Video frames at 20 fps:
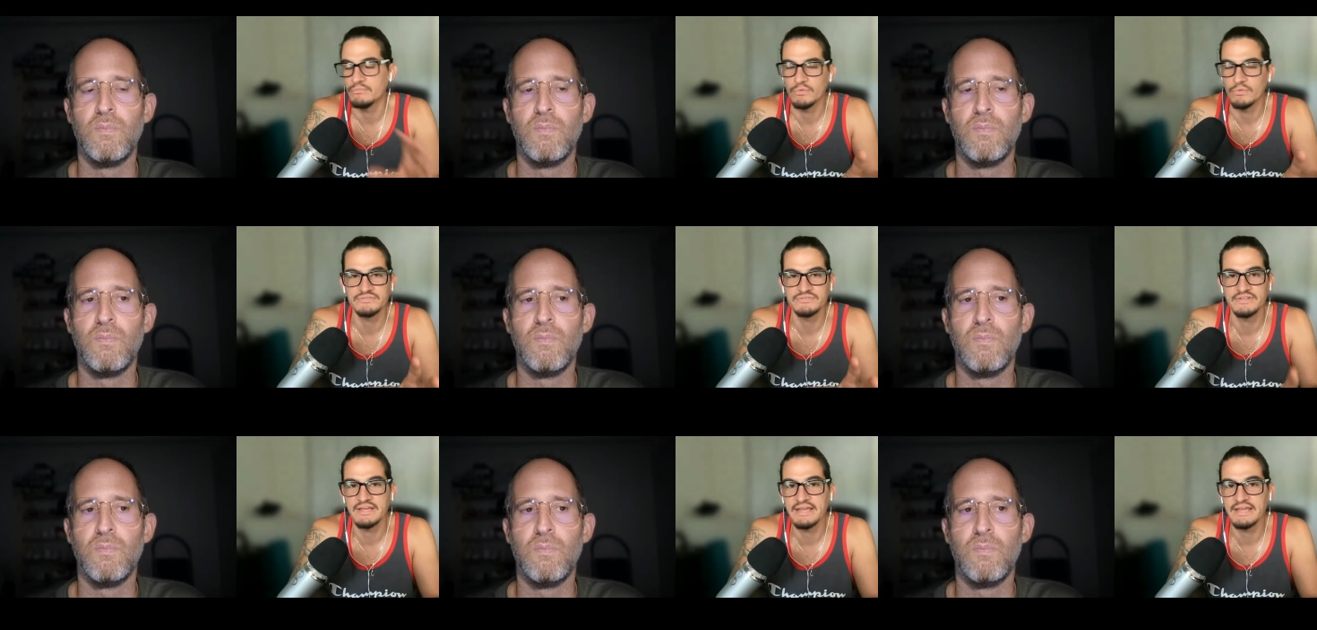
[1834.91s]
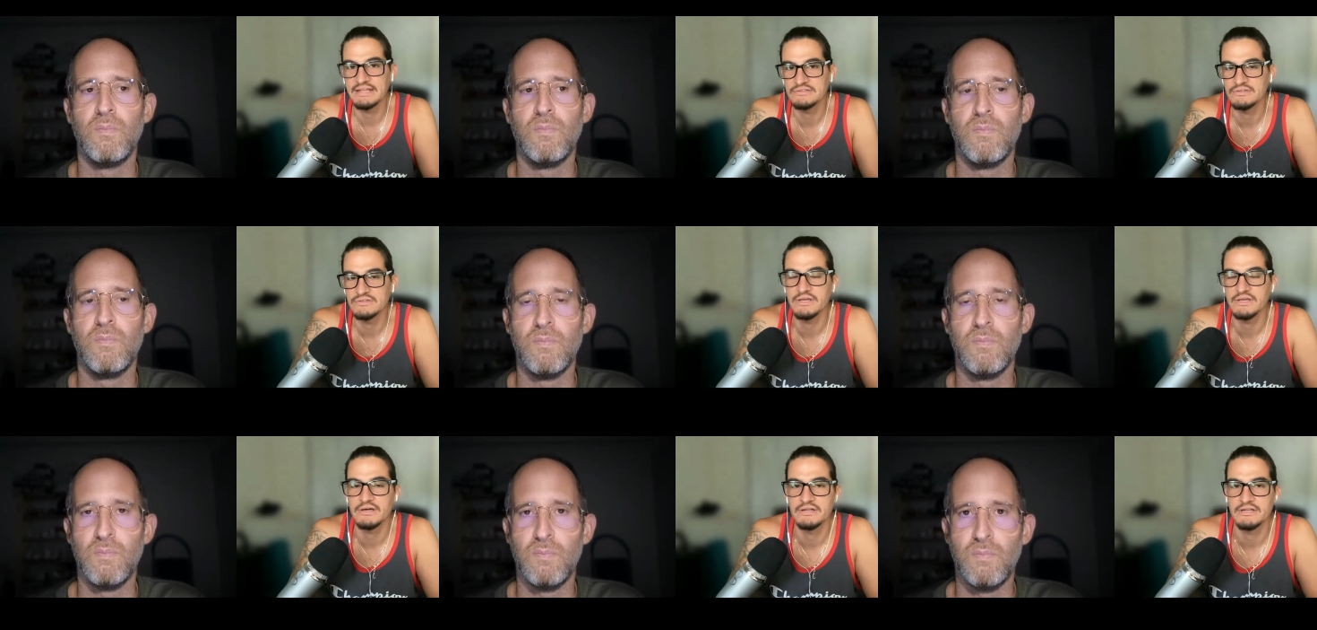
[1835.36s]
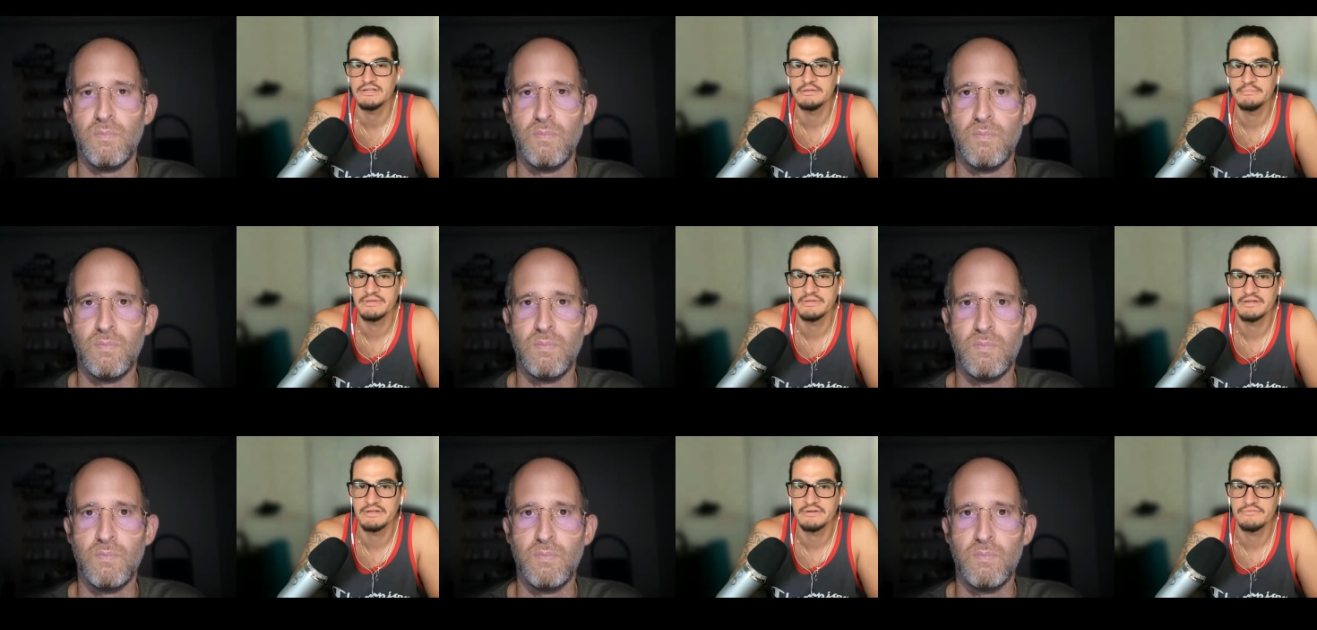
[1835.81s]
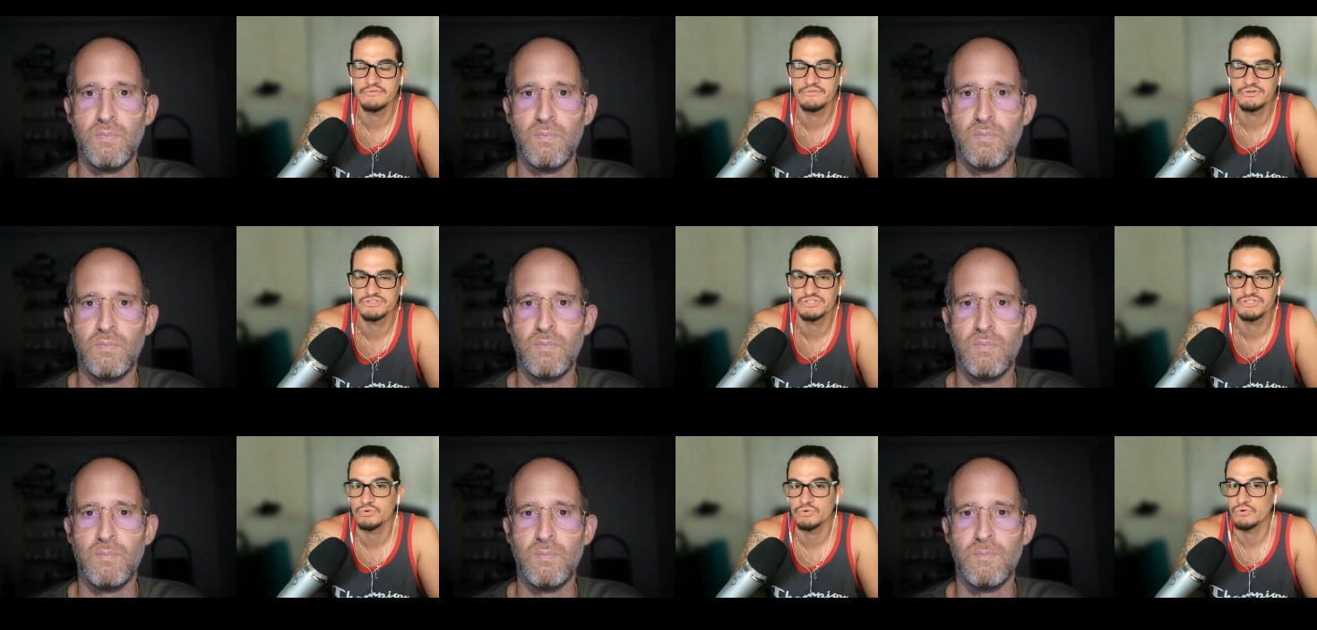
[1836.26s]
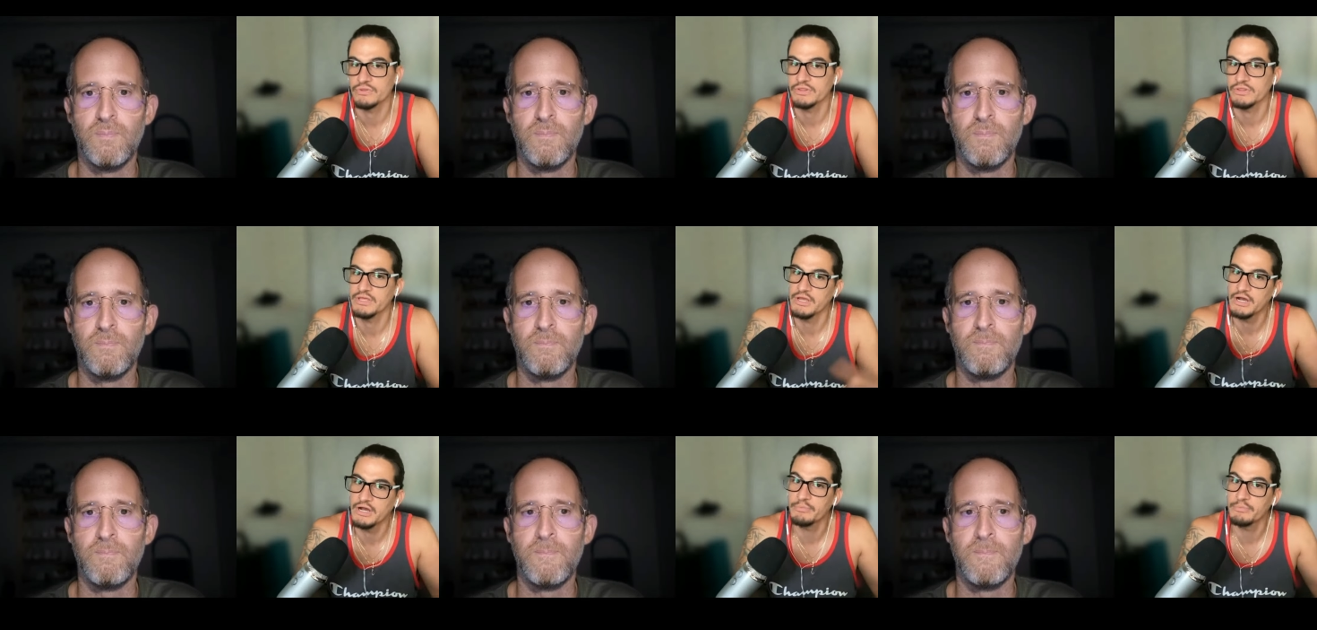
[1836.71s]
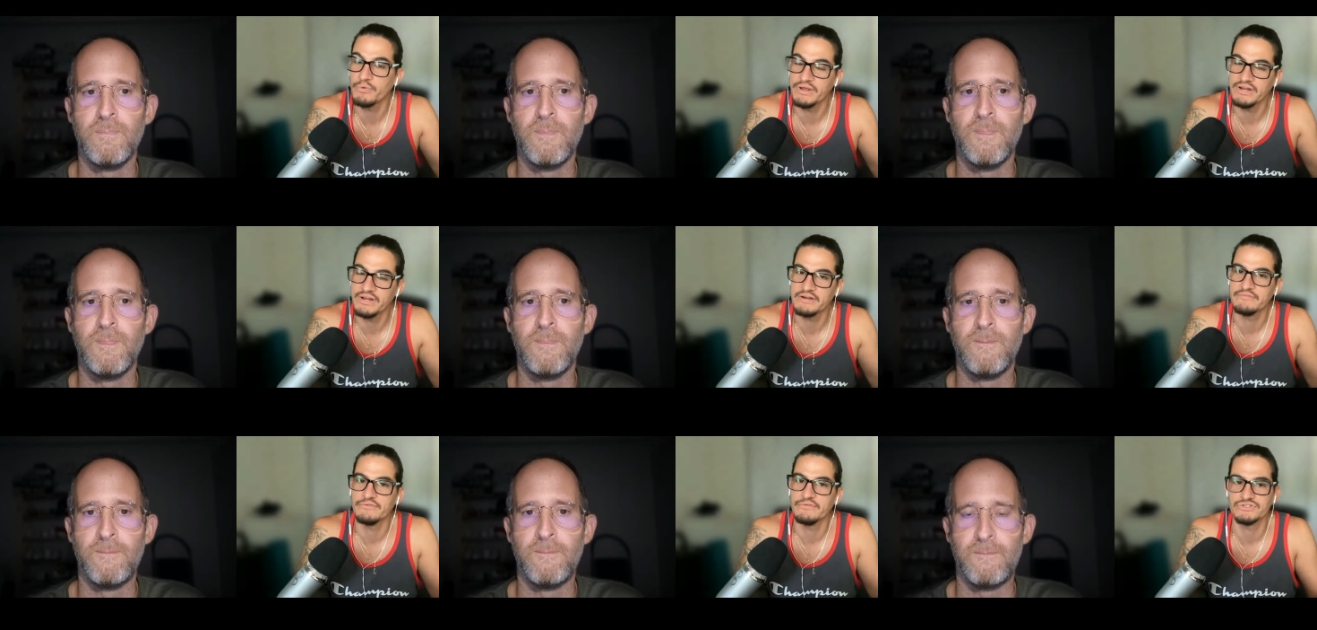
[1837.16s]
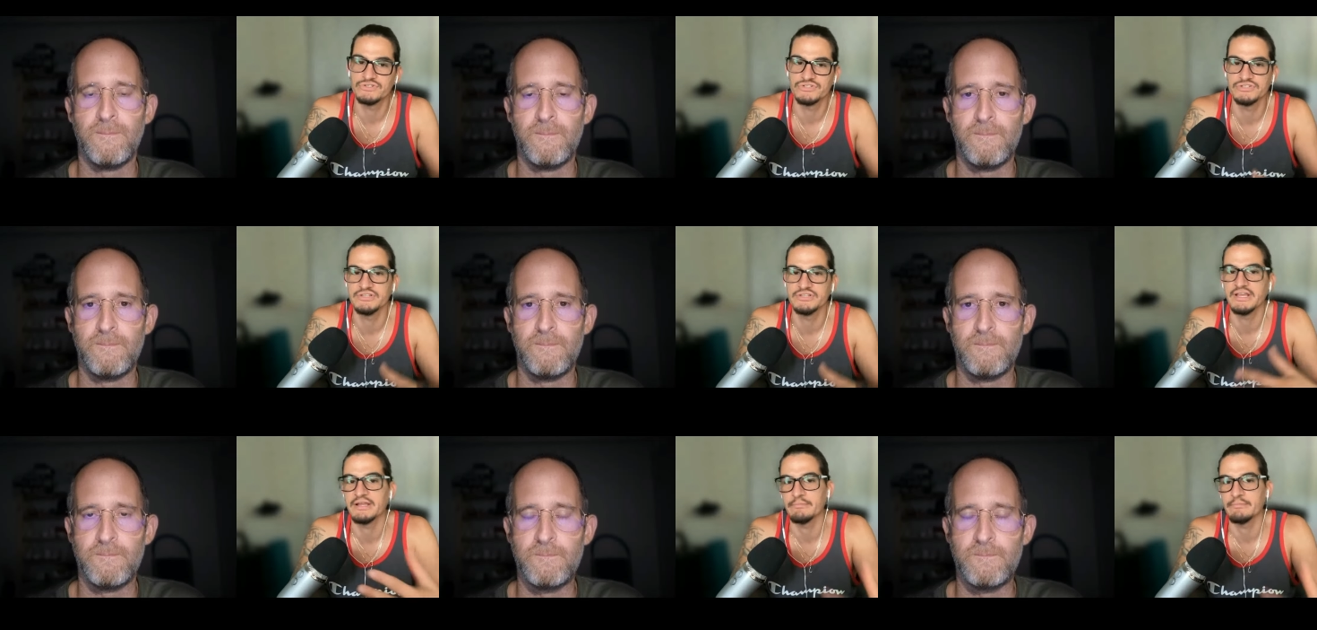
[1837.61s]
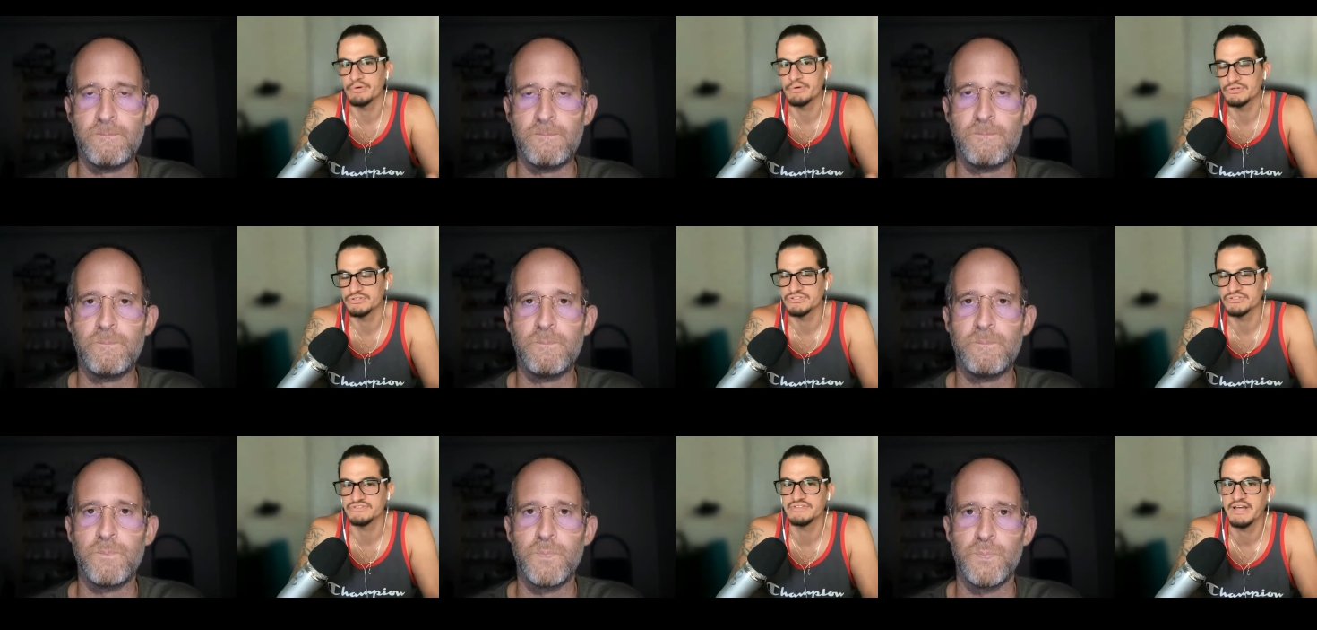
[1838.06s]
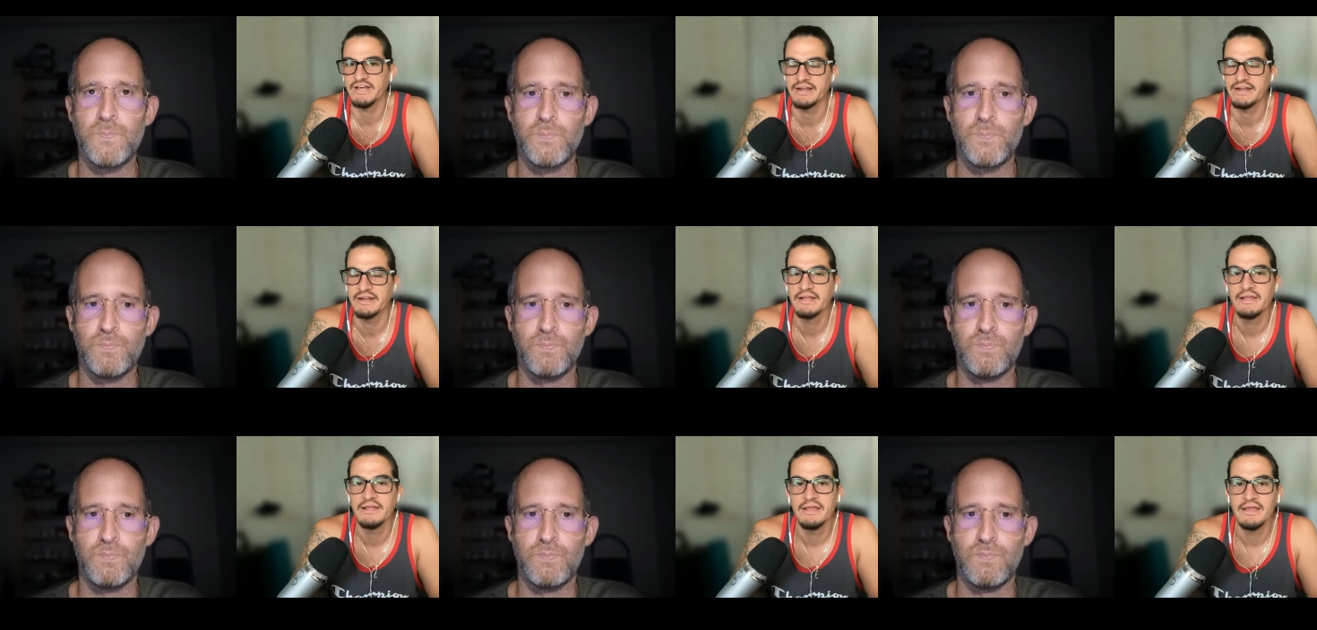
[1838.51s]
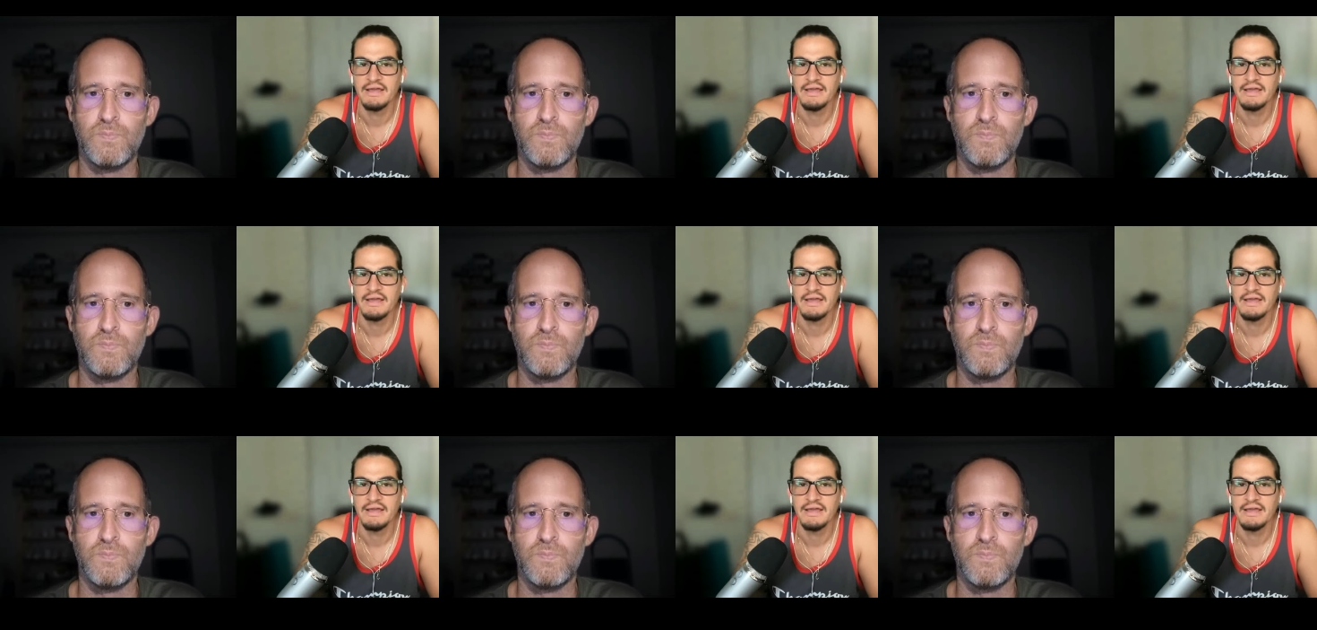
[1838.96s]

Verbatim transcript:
Speaker 1: once they get to the unlimited version or the upgraded version, they can purchase that,